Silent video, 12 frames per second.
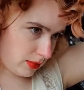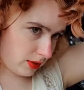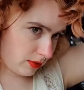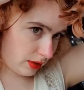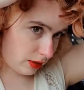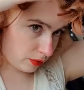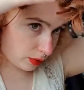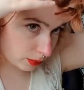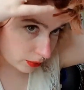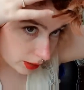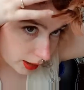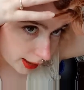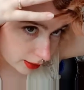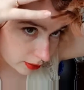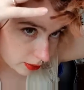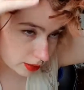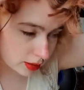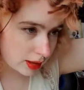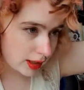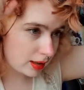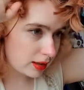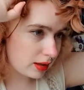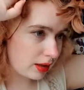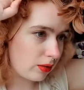So it forms a nice neat
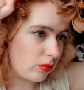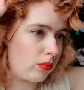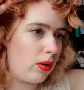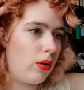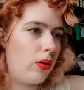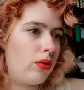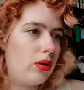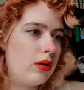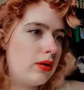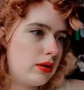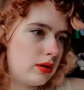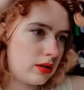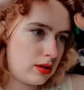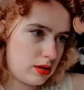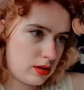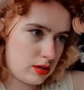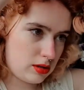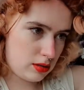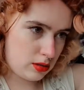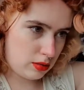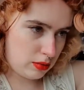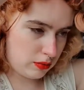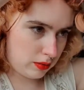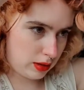little roll
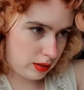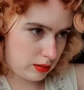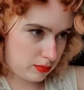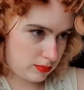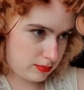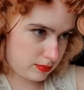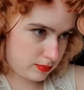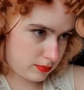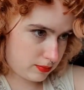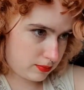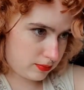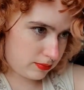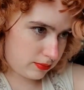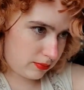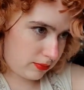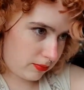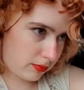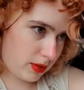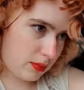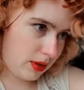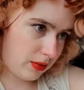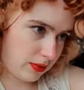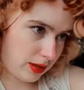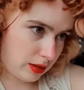over my
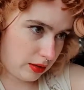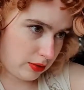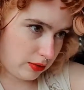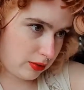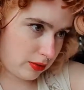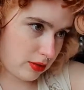fingers.